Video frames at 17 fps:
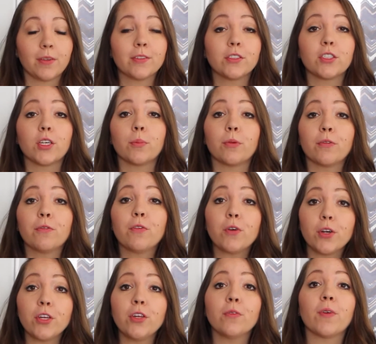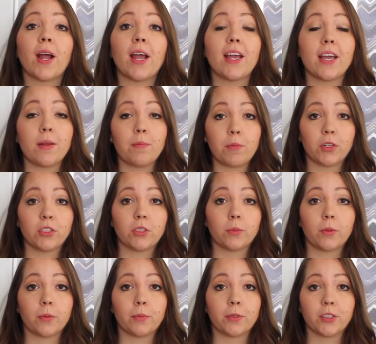So before you write in
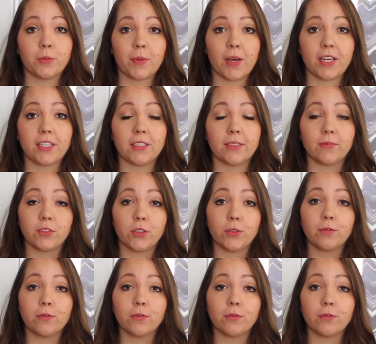multiple perspectives,